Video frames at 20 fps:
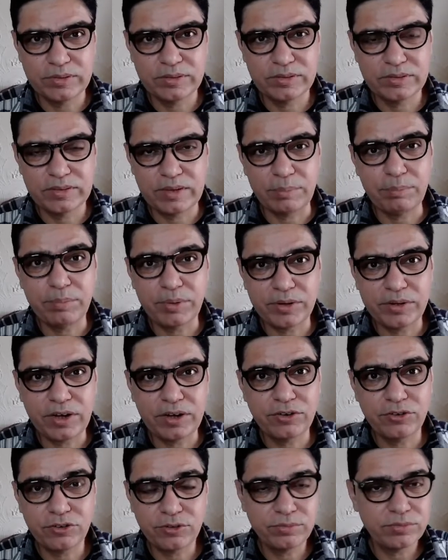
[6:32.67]
temper
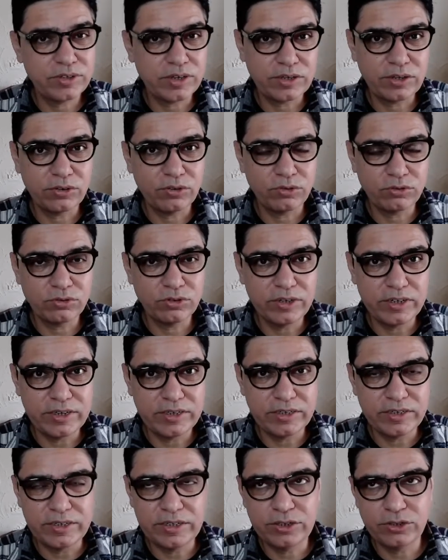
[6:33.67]
tantrums, that can also
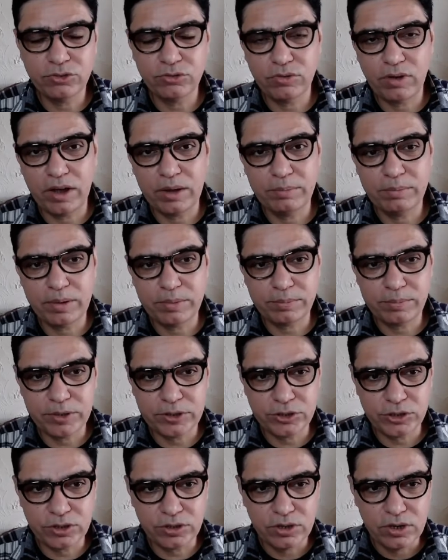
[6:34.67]
lead to high blood
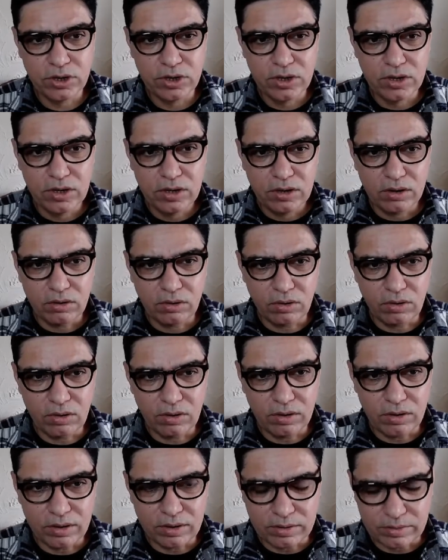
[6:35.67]
pressure
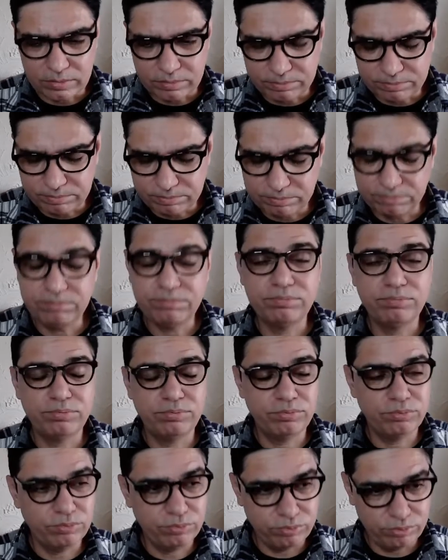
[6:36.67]
or
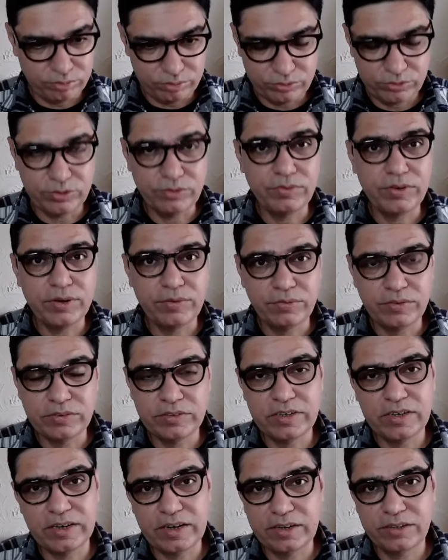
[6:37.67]
severe
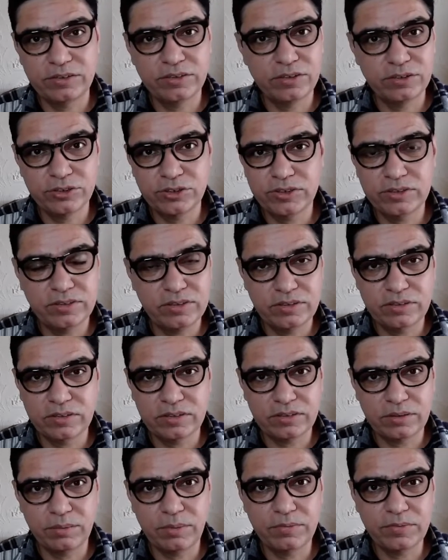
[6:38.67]
physical exertion. These are
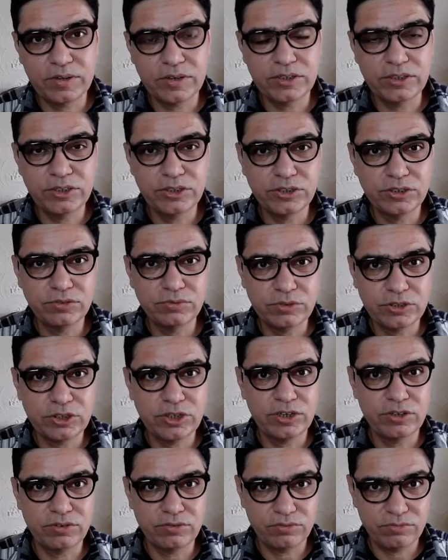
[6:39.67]
some of the conditions which
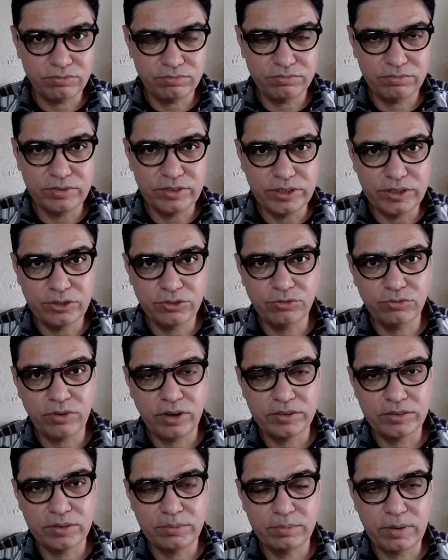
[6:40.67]
can lead to
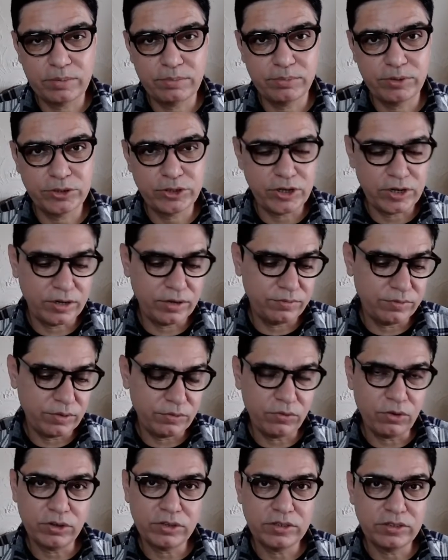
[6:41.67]
rise in blood pressure. And if they've
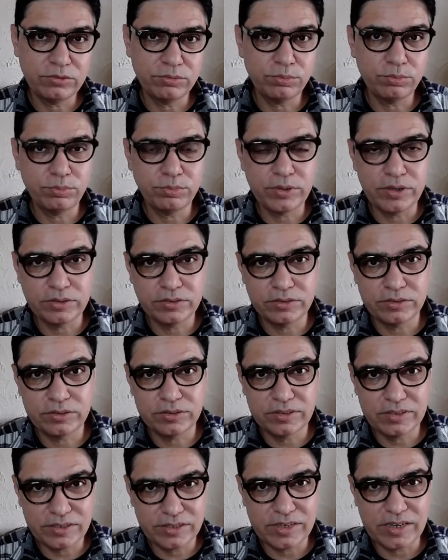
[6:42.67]
got these
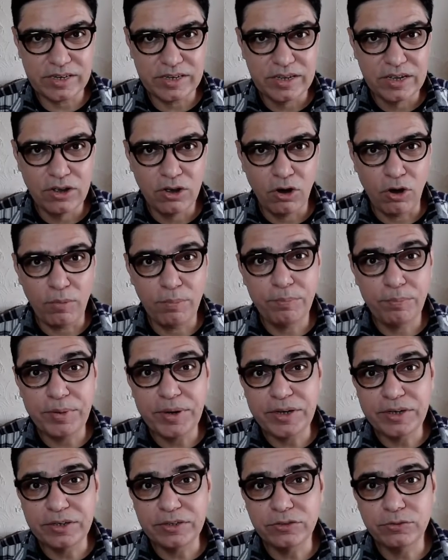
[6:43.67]
pre-existing or
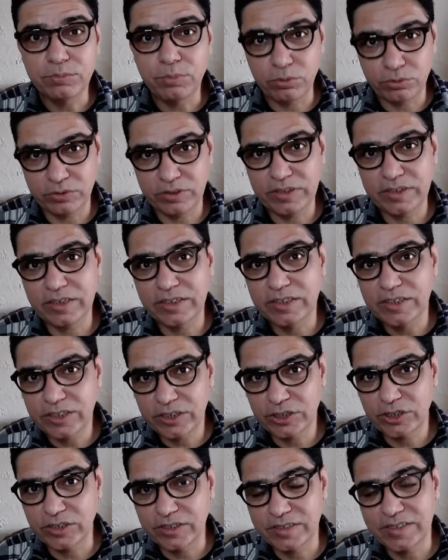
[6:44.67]
predisposing
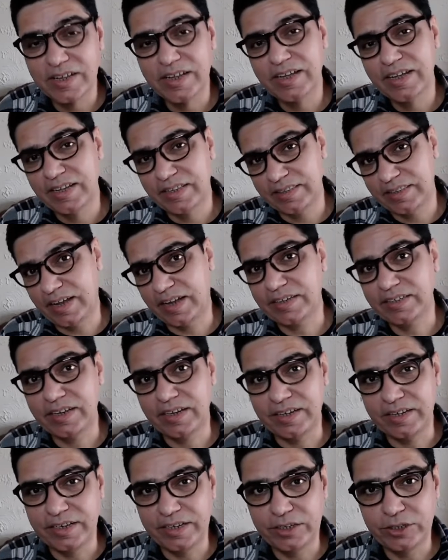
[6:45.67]
conditions, that
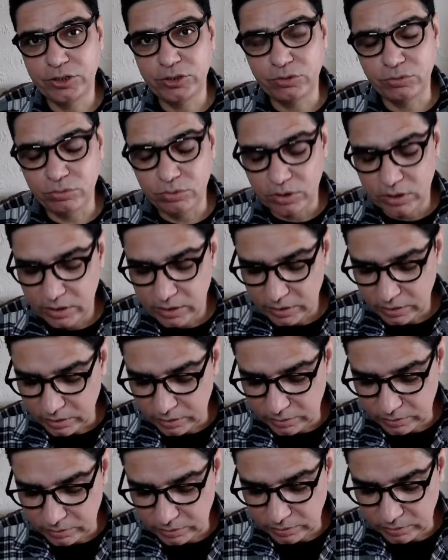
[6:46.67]
can lead to
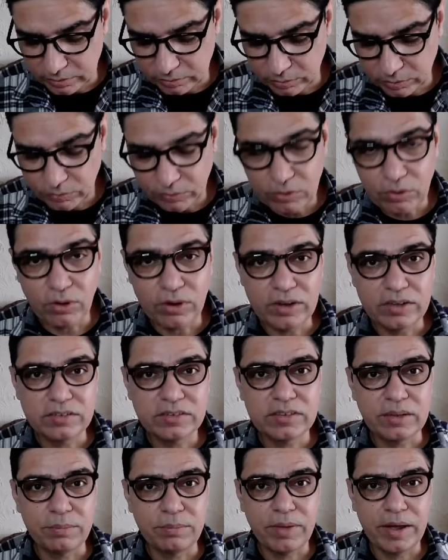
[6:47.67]
what we call a
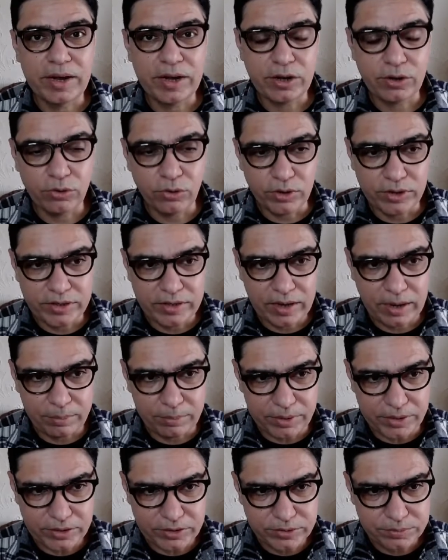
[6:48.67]
subarachnoid
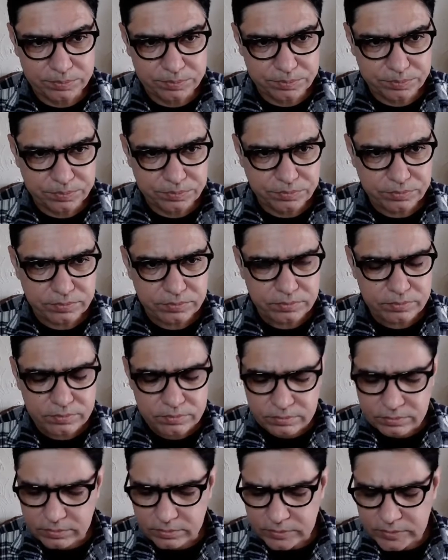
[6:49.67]
hemorrhage.
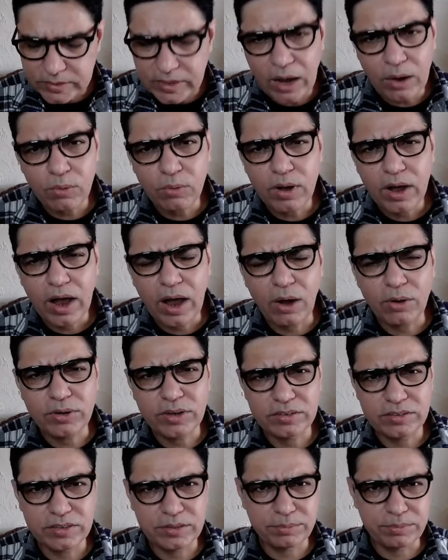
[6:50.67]
Now, how
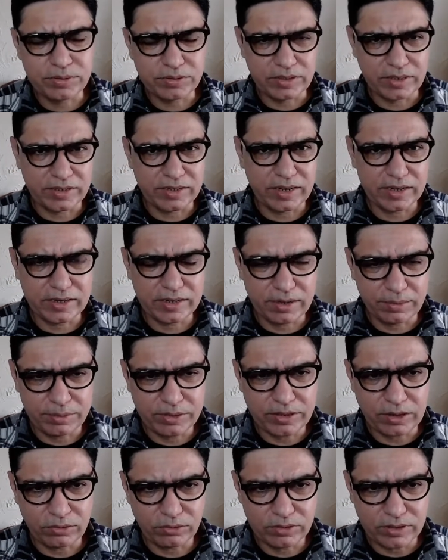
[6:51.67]
does it present? Like coming
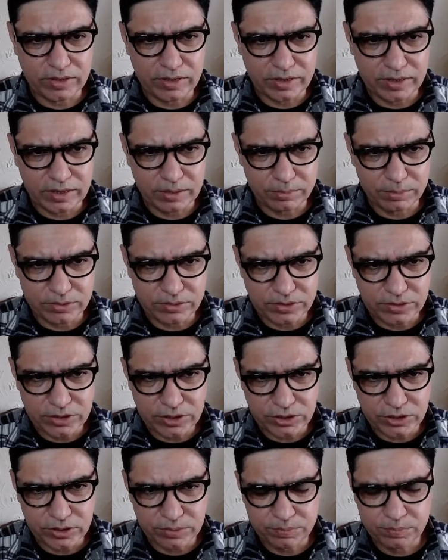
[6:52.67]
down to the clinical
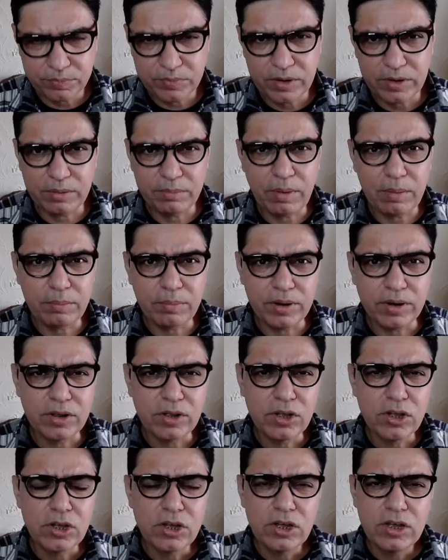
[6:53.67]
presentation, remember,
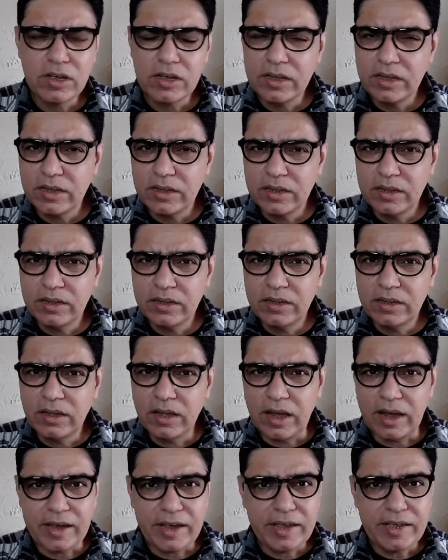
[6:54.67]

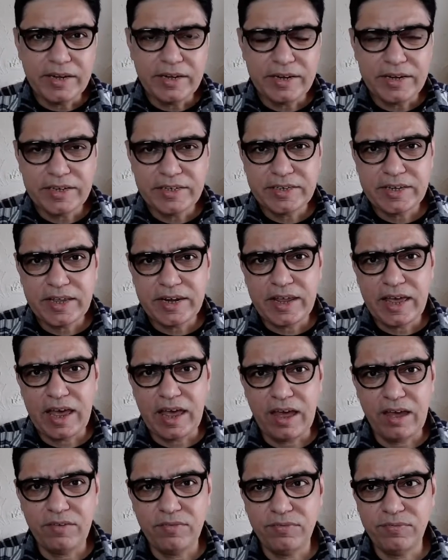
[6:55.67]
again, it can
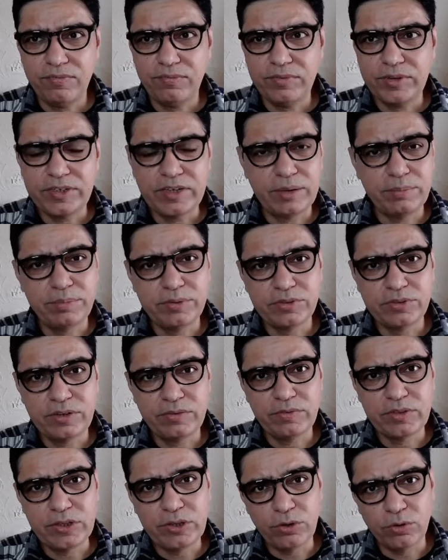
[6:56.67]
present
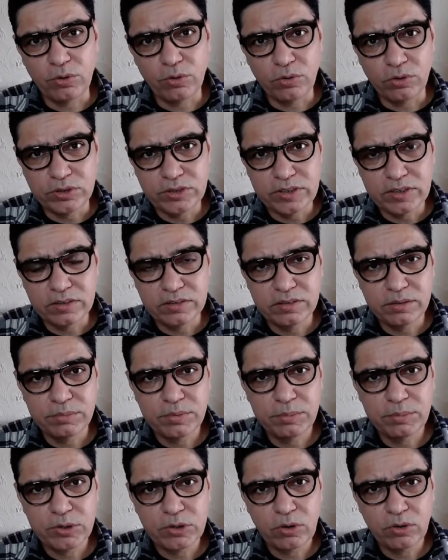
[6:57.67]
with neurological
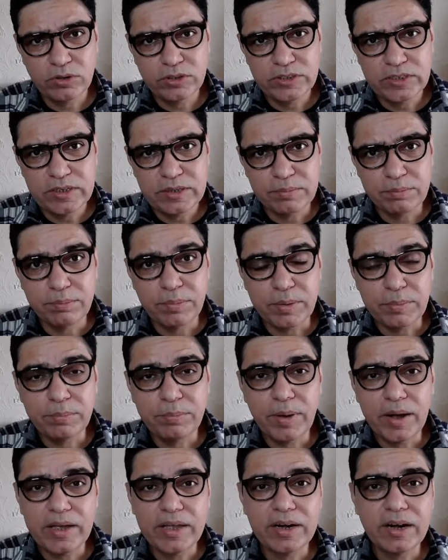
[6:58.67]
symptomatology, but
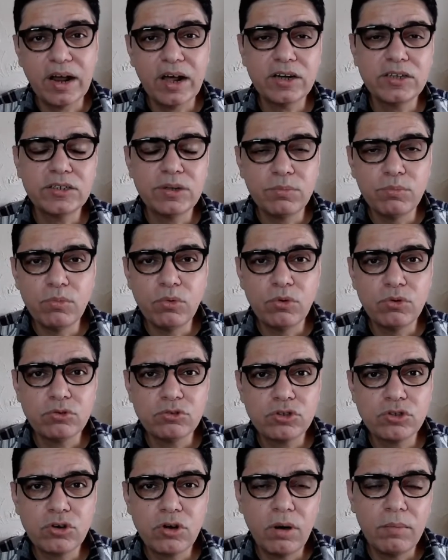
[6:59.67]
by and large, the
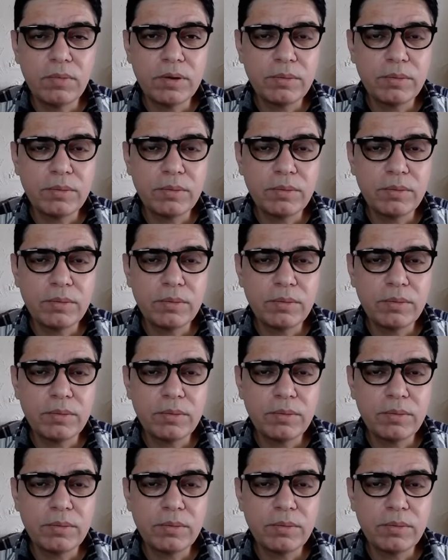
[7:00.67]
most common